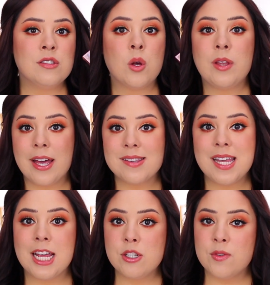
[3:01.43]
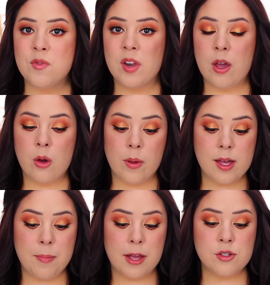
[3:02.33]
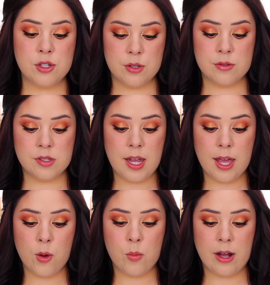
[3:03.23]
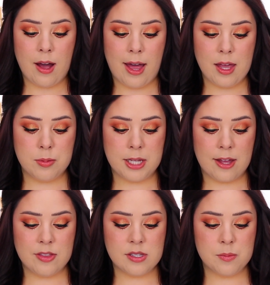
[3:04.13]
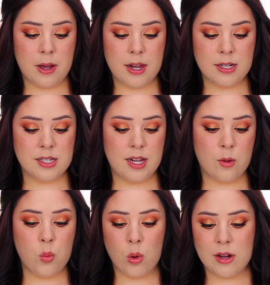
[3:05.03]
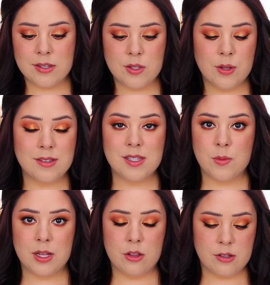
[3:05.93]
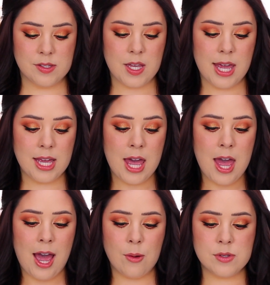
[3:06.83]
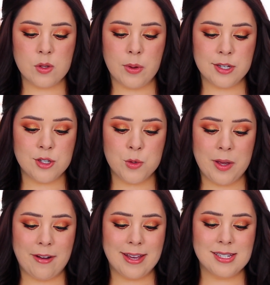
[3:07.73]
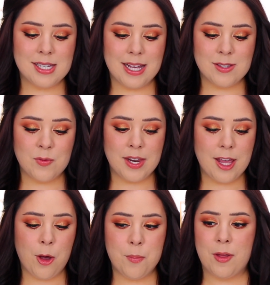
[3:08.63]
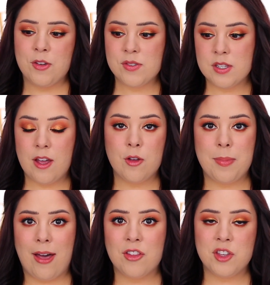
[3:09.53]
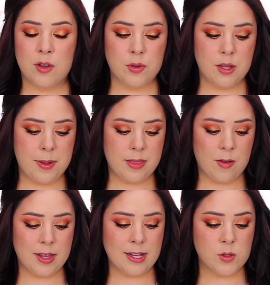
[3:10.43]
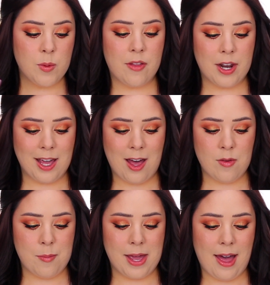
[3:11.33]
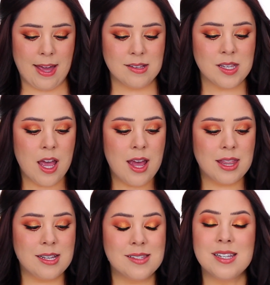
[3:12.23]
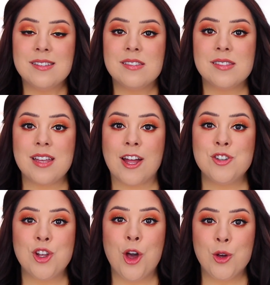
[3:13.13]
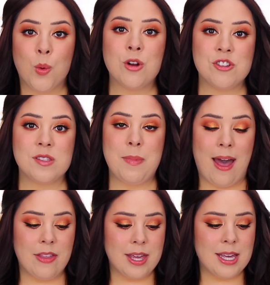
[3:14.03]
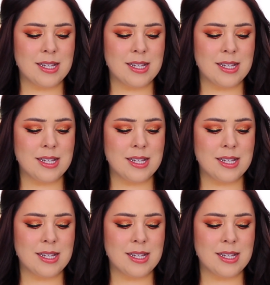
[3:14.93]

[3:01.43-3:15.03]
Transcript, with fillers: So like I said, I do have a video going up on Tuesday where I applied this product and I wore it so you can see what it looks like. I was going to wear it in today's video, but there's another palette that I've really been loving as well that I have on my eyes. This is such a gorgeous palette.